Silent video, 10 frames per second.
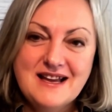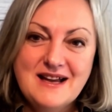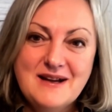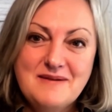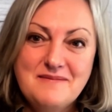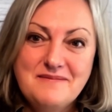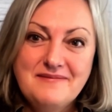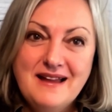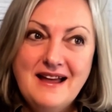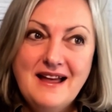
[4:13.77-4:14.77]

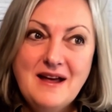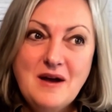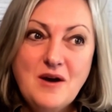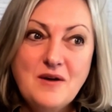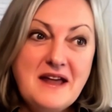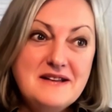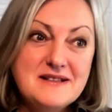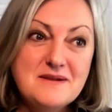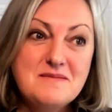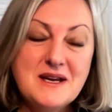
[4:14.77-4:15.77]
Or then
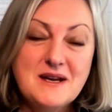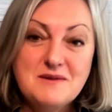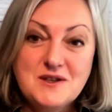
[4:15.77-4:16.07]
sometimes